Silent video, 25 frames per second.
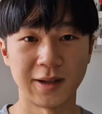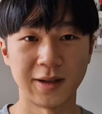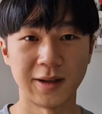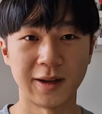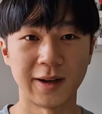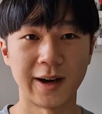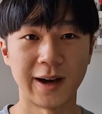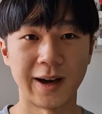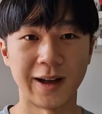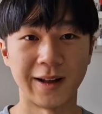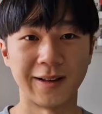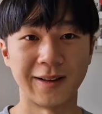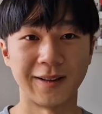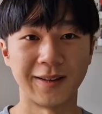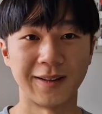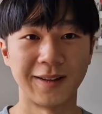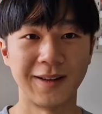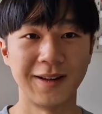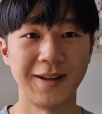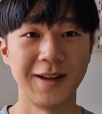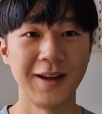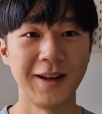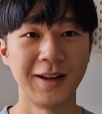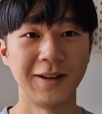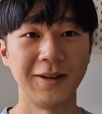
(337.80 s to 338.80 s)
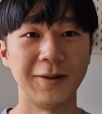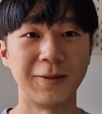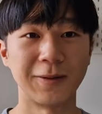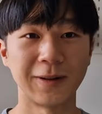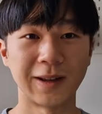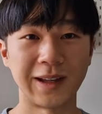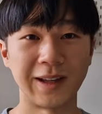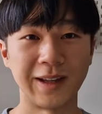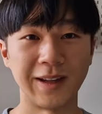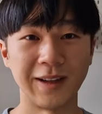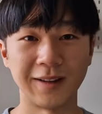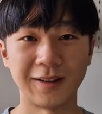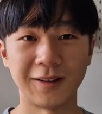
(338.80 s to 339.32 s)
your hands, no
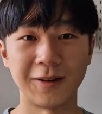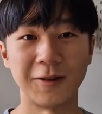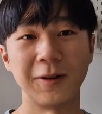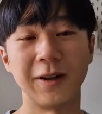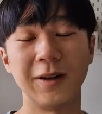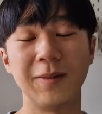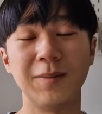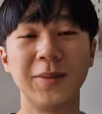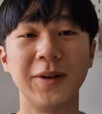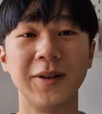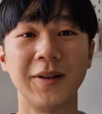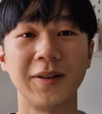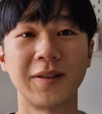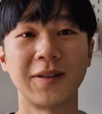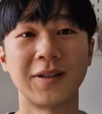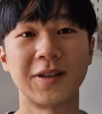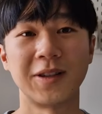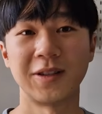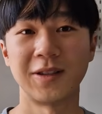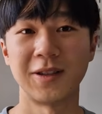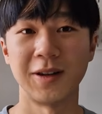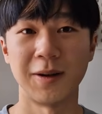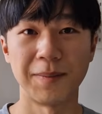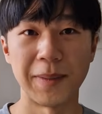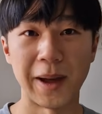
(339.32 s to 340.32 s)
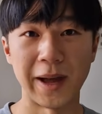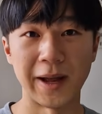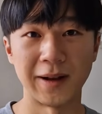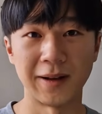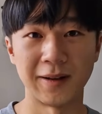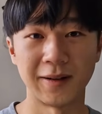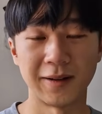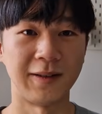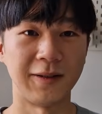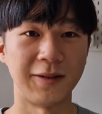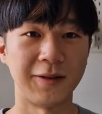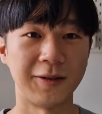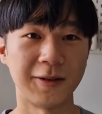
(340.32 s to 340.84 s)
keys, no inputs, just your
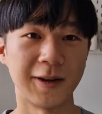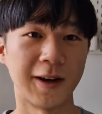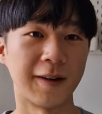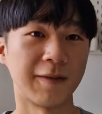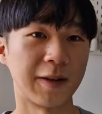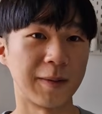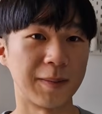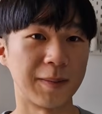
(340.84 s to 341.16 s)
pen. You do have to